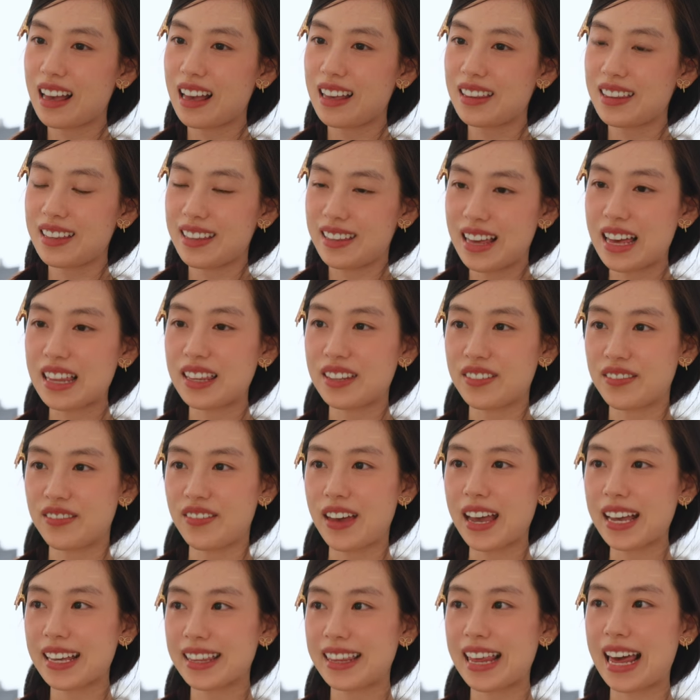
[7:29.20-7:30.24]
Other than the
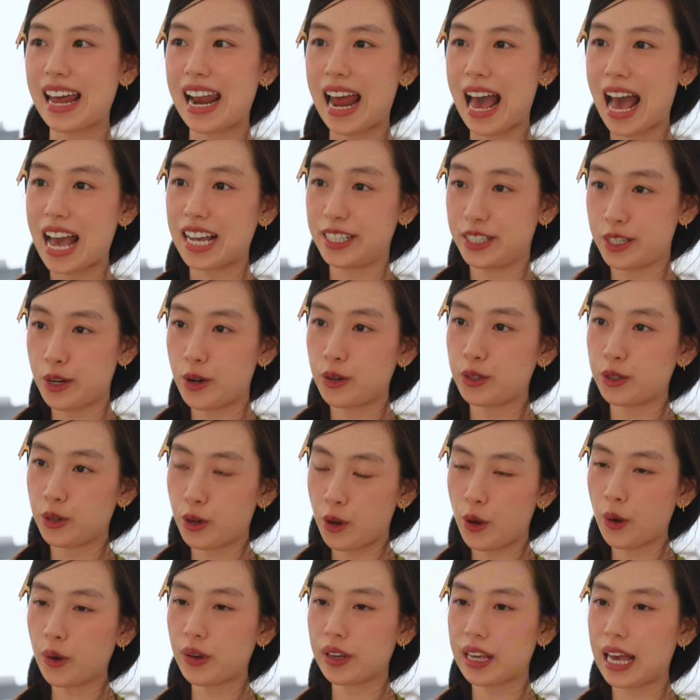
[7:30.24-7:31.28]
fact that I
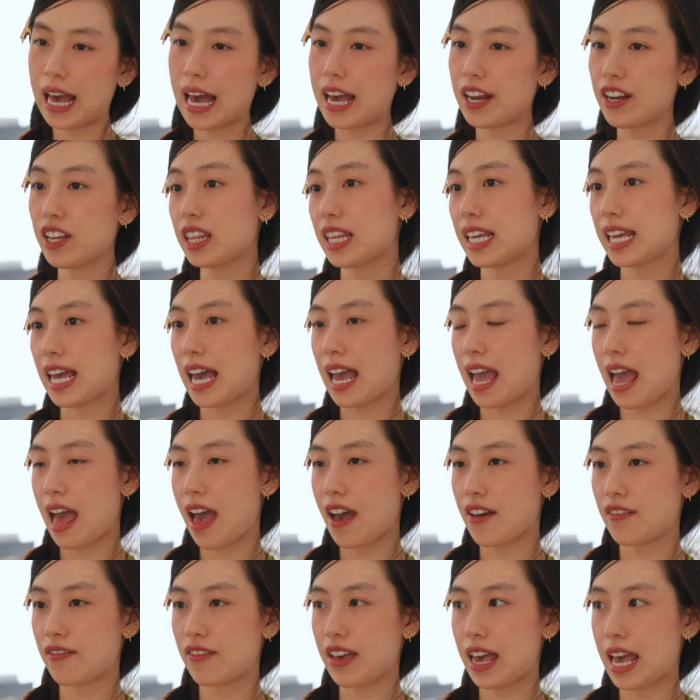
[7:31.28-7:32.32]
don't cook, I don't think I
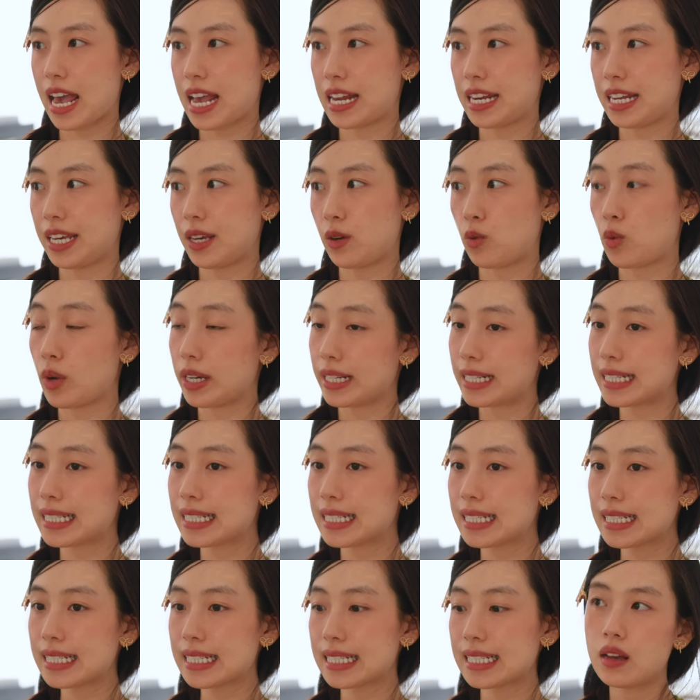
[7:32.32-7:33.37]
have any
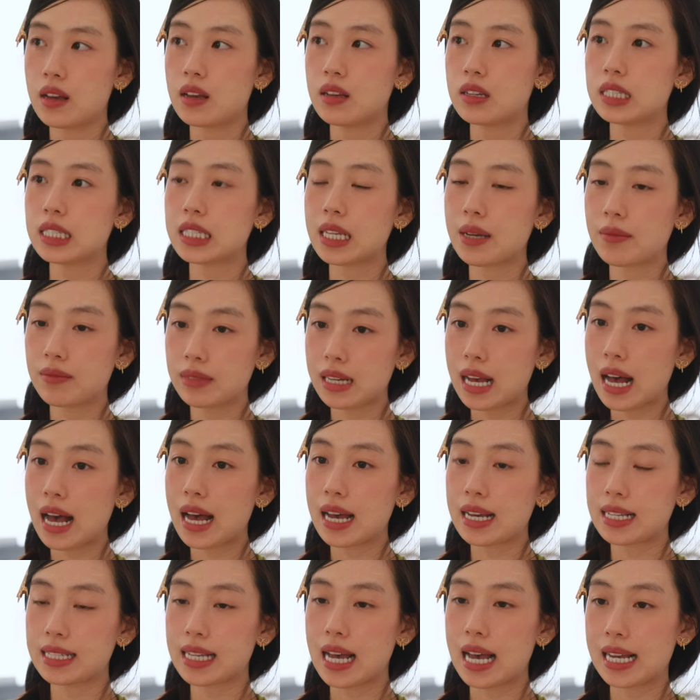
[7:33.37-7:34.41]
weaknesses. Some
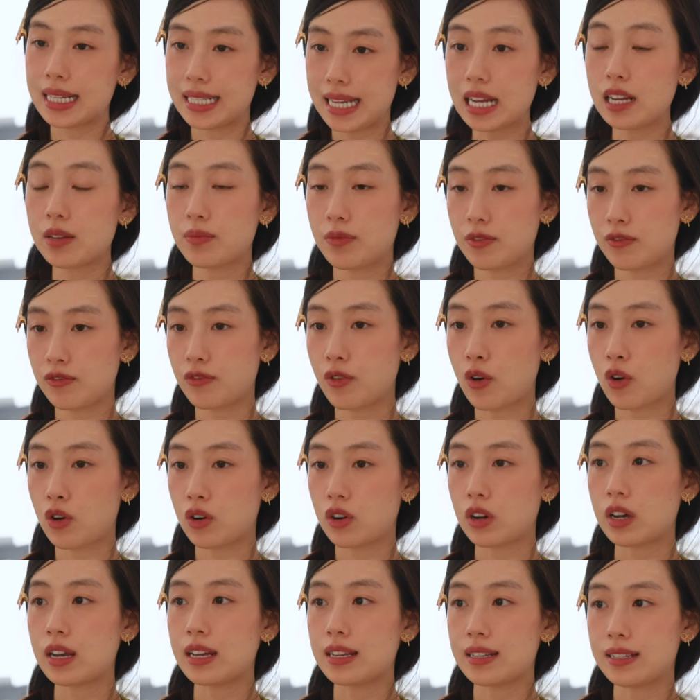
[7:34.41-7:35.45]
guys I dated
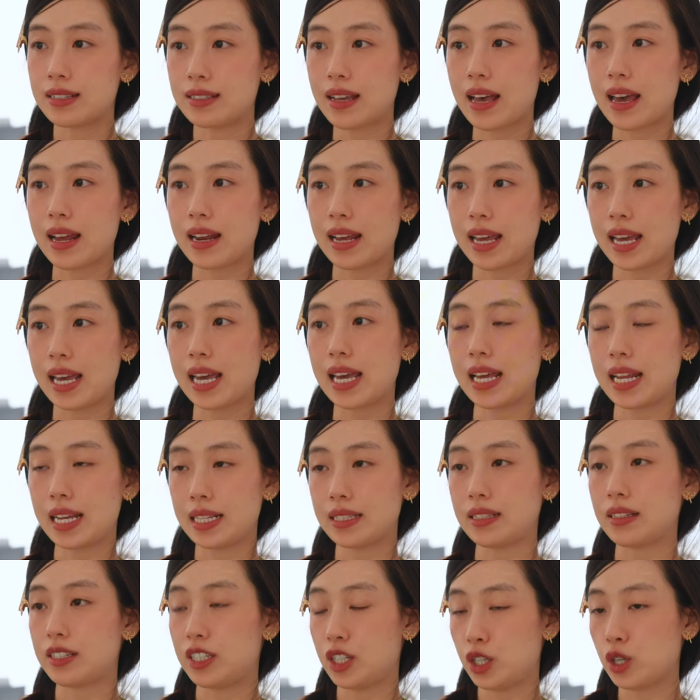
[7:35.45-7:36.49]
before said it
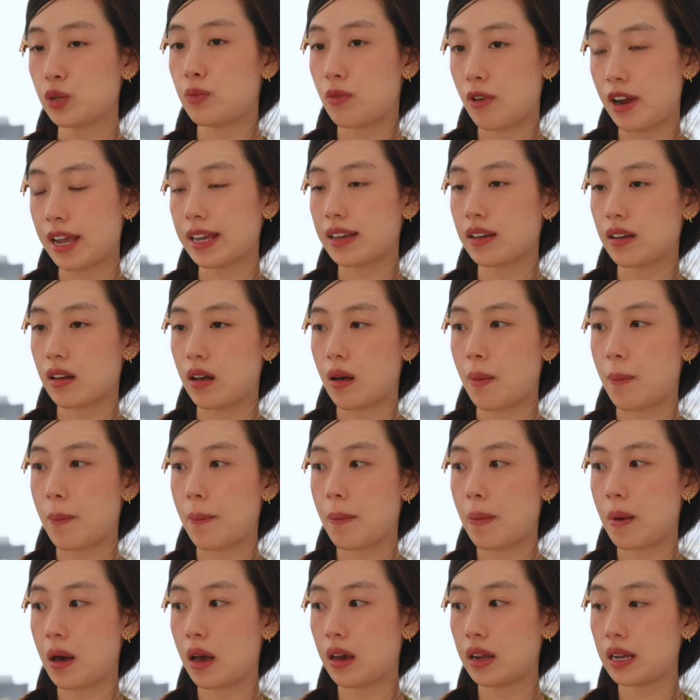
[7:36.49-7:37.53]
is a deal breaker,
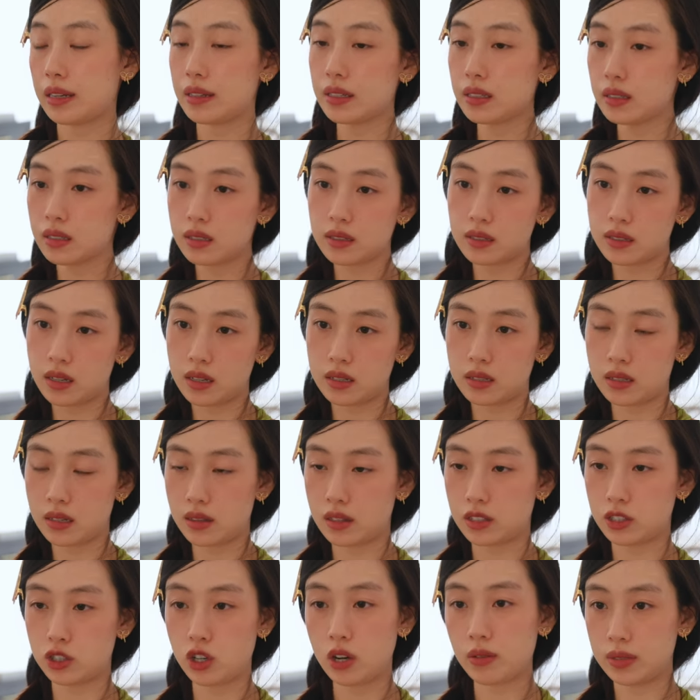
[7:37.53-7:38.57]
but it doesn't it
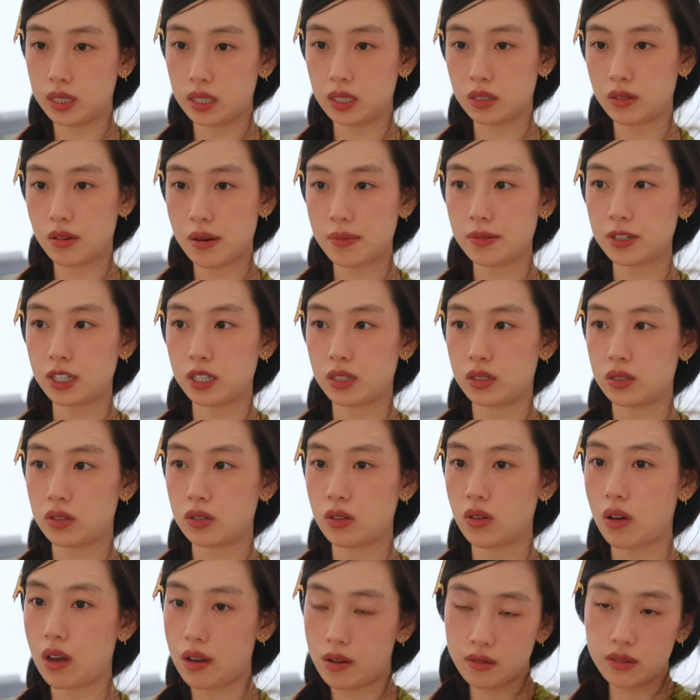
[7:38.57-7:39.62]
in the job description,
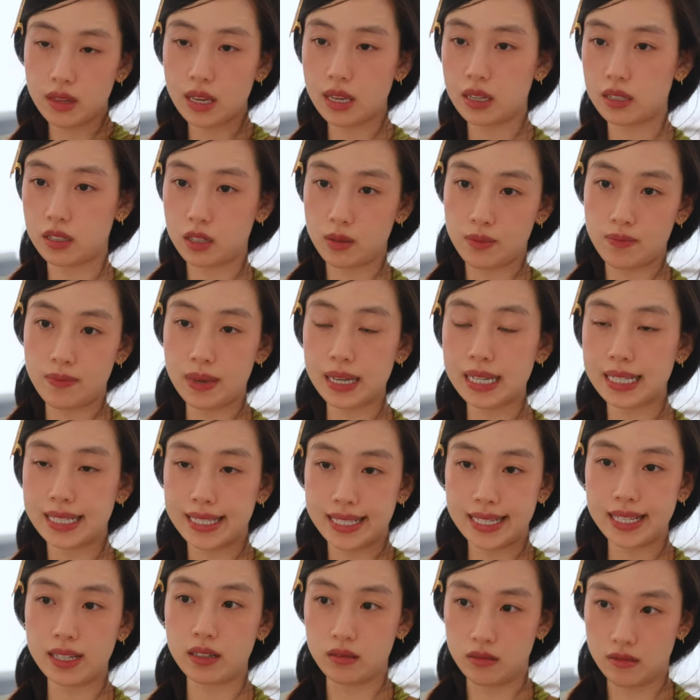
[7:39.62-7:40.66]
so I don't think it's a big
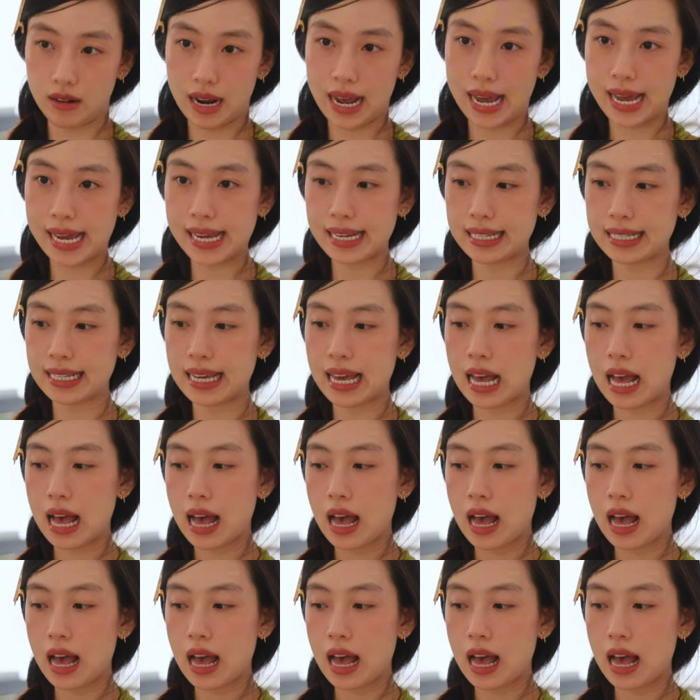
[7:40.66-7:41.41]
deal, right?